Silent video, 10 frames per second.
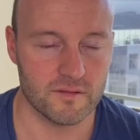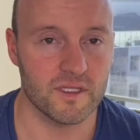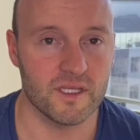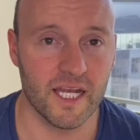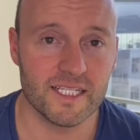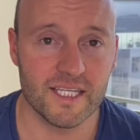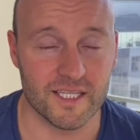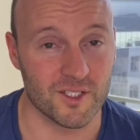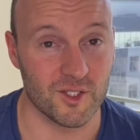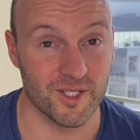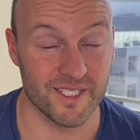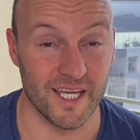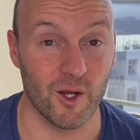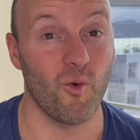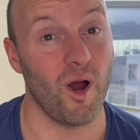The next thing that students hear
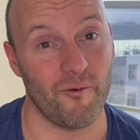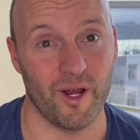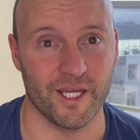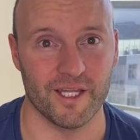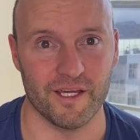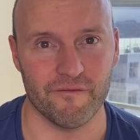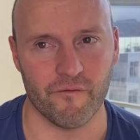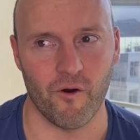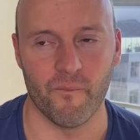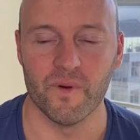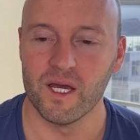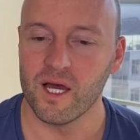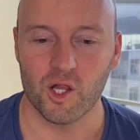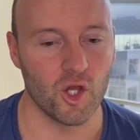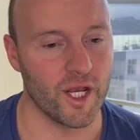quite regularly from
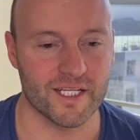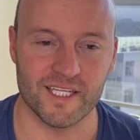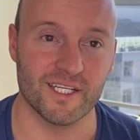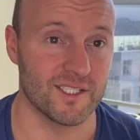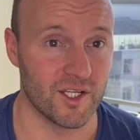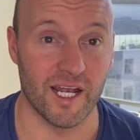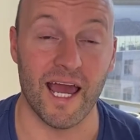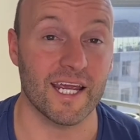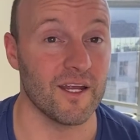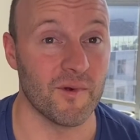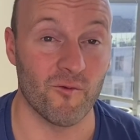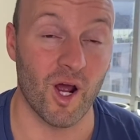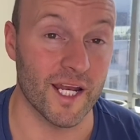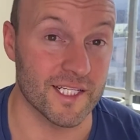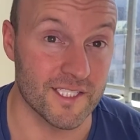learning centres and academic
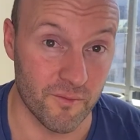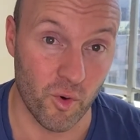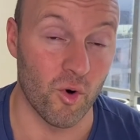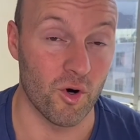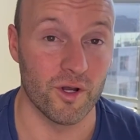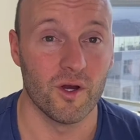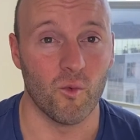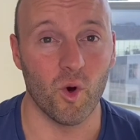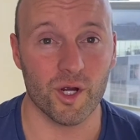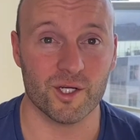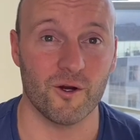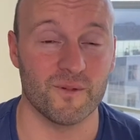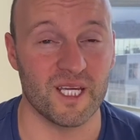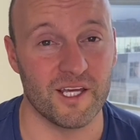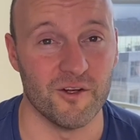writing support workshops
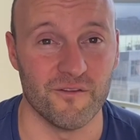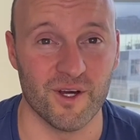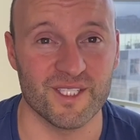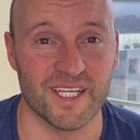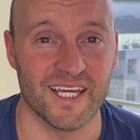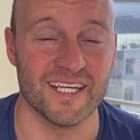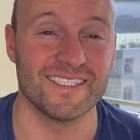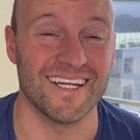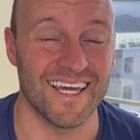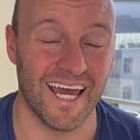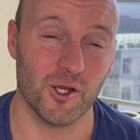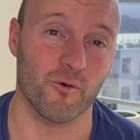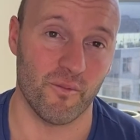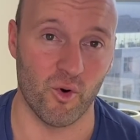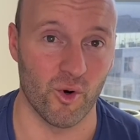at university is to get your
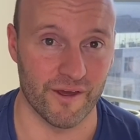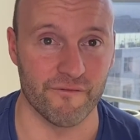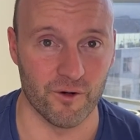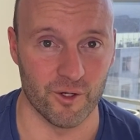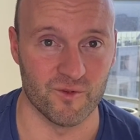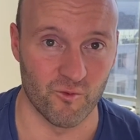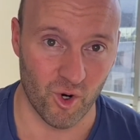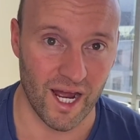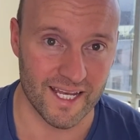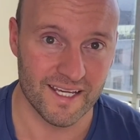reporting verbs right.